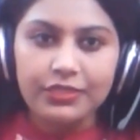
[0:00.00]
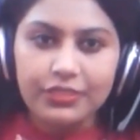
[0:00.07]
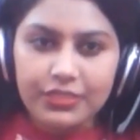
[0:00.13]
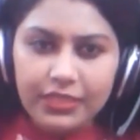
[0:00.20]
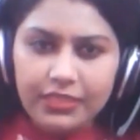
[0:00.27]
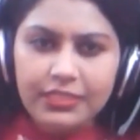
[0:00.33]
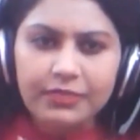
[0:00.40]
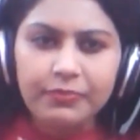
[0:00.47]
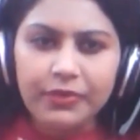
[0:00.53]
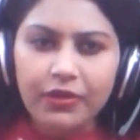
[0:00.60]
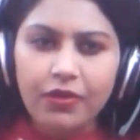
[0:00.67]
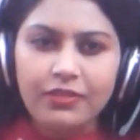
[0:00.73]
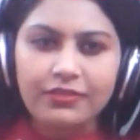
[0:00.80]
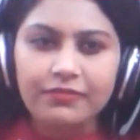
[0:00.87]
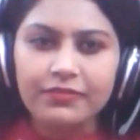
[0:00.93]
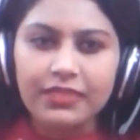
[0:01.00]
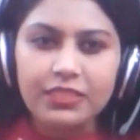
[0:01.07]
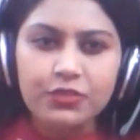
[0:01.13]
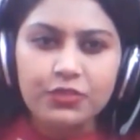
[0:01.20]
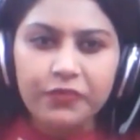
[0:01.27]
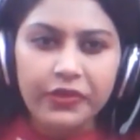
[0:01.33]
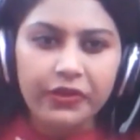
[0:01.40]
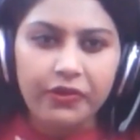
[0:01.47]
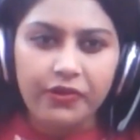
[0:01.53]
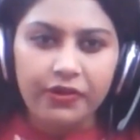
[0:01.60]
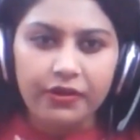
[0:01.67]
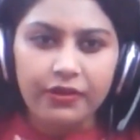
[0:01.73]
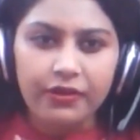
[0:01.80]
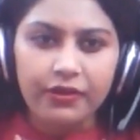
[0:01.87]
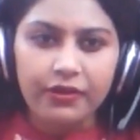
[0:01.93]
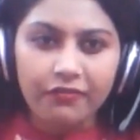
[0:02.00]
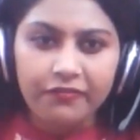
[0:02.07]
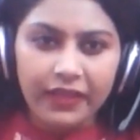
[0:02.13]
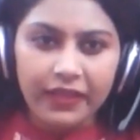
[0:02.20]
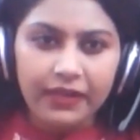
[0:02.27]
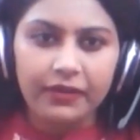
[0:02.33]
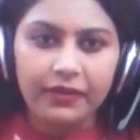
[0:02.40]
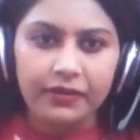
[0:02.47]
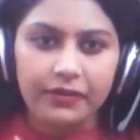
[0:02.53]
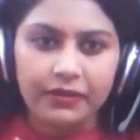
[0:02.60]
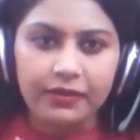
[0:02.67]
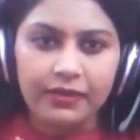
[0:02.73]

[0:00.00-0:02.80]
just because of this fear of failure.